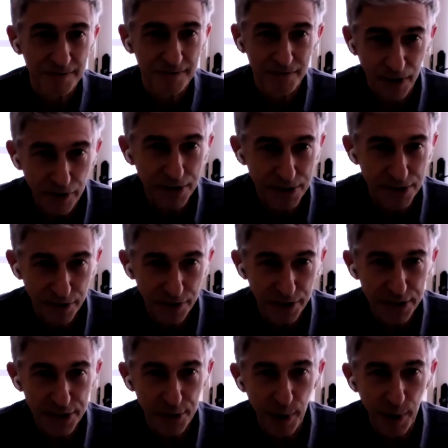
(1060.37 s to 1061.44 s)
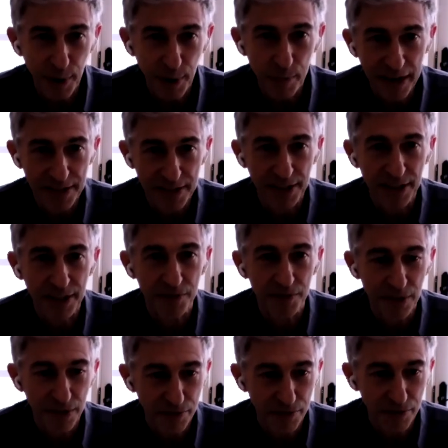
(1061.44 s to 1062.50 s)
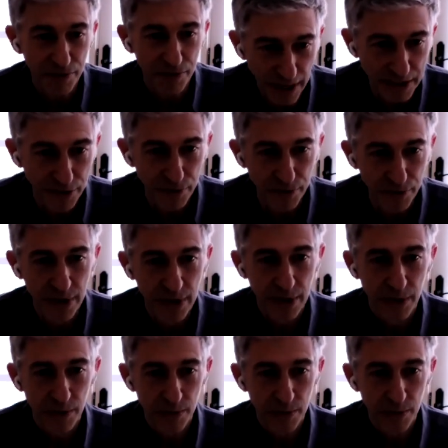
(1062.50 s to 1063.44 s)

very serious about passing a, an effective